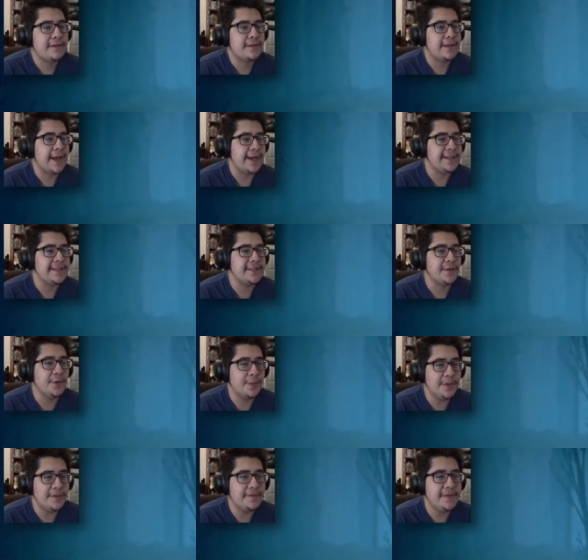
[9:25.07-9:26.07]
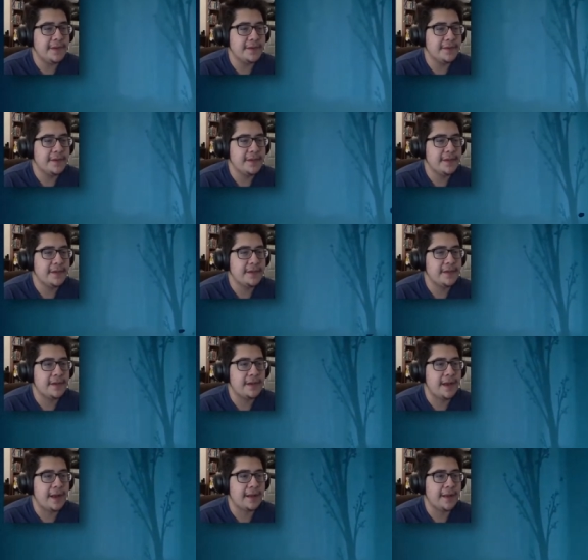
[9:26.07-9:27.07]
Nice open field.
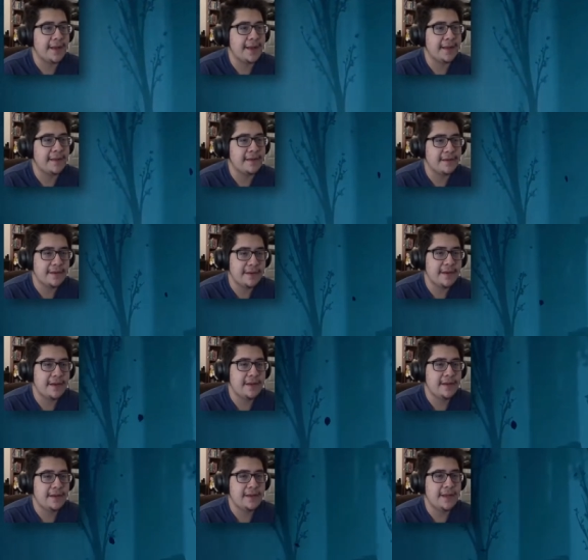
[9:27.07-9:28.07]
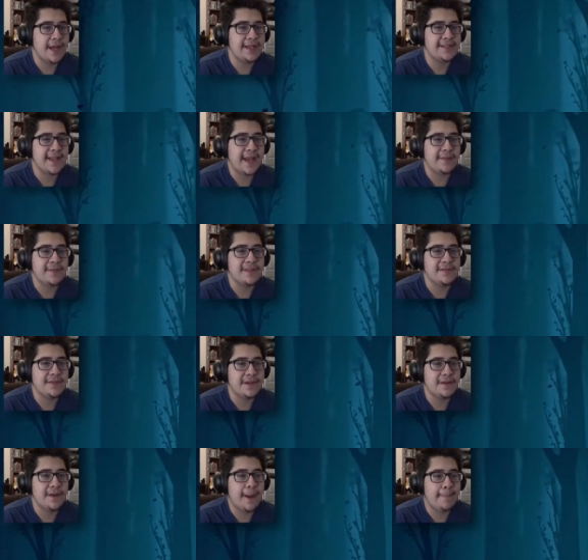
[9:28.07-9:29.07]
I like it. Nice
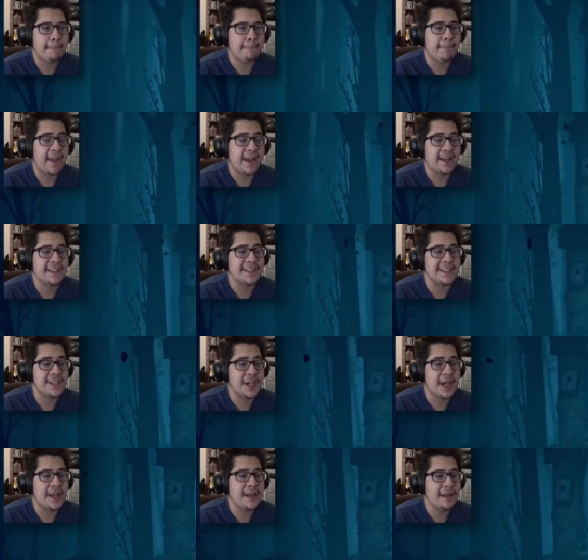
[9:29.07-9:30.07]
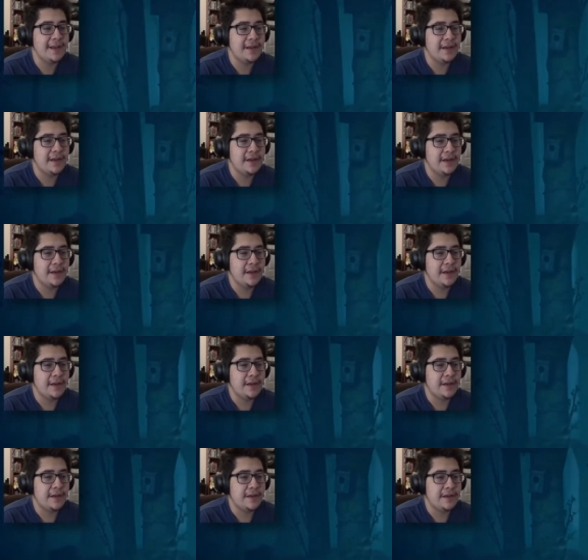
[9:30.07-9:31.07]
atmosphere. That is a shed.
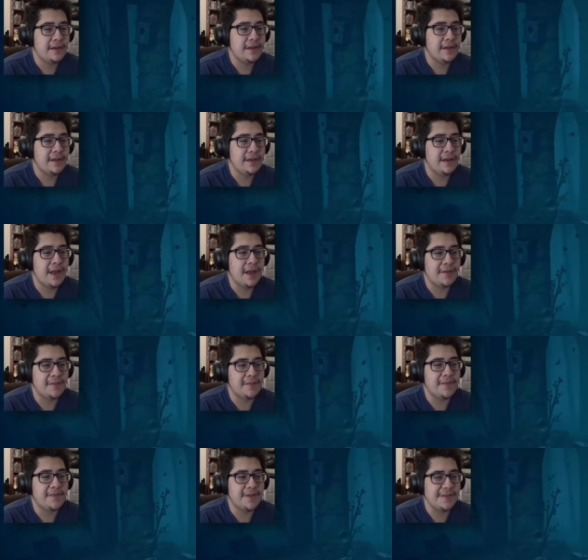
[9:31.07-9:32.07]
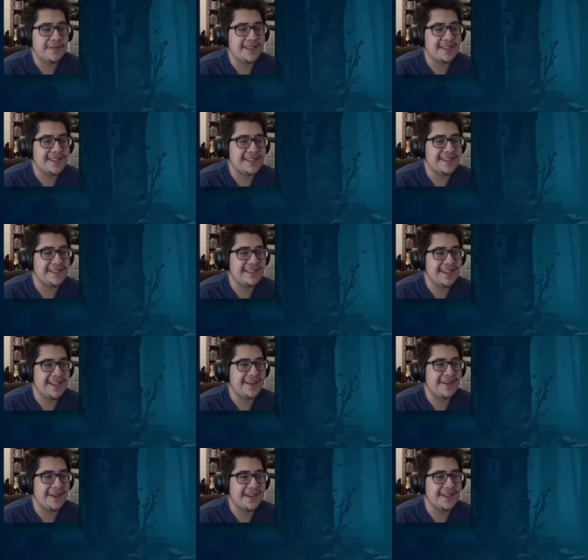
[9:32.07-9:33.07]
And from the
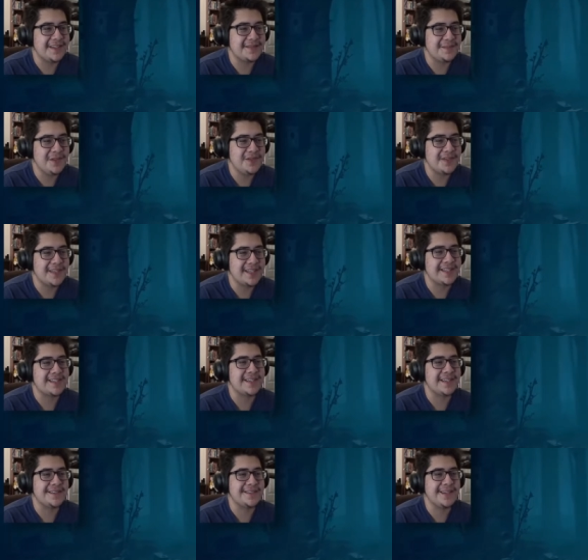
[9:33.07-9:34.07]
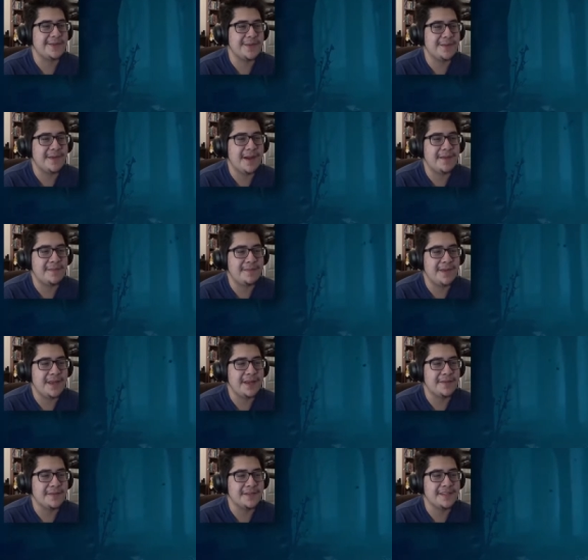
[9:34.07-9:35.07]
hearing of this music, it sounds like we might
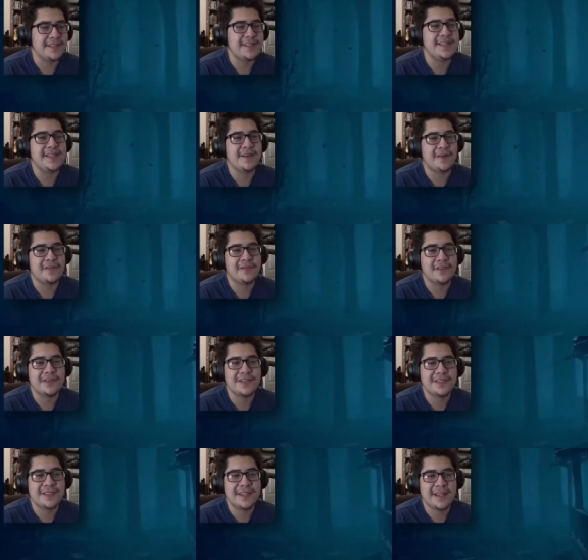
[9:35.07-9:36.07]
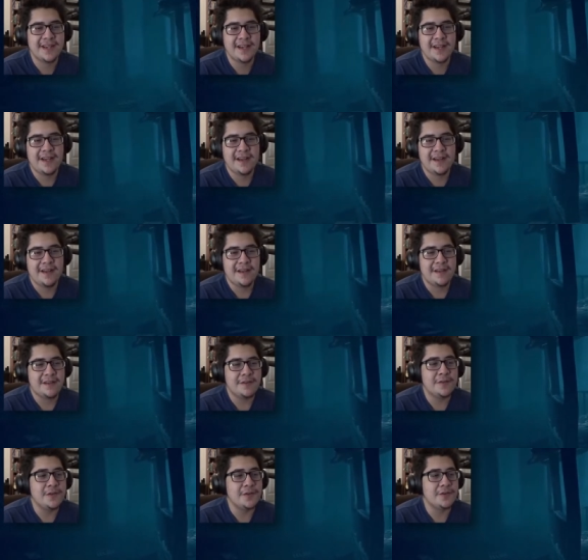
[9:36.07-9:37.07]
be able to see our first
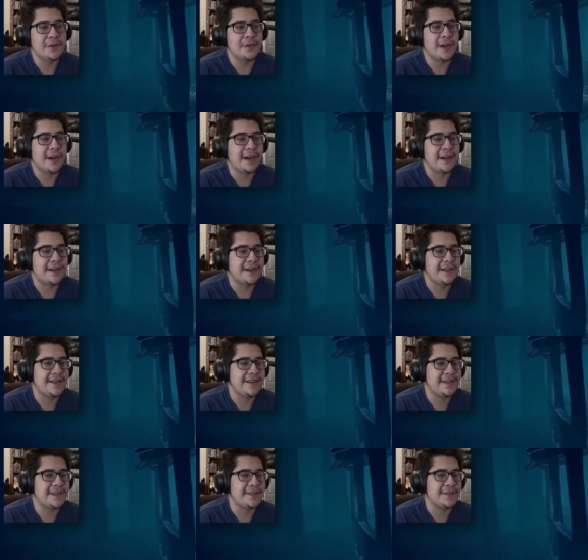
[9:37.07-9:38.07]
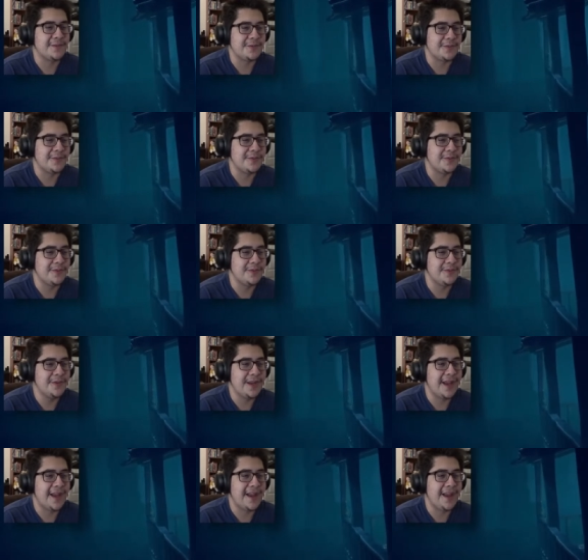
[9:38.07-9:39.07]
dude, huh?
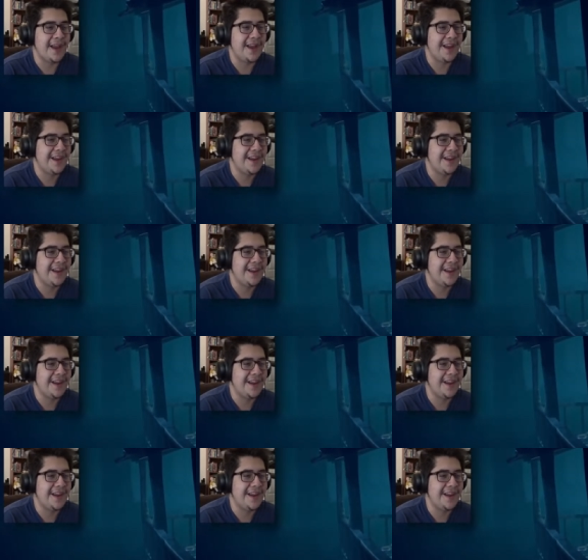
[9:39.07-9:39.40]
Okay.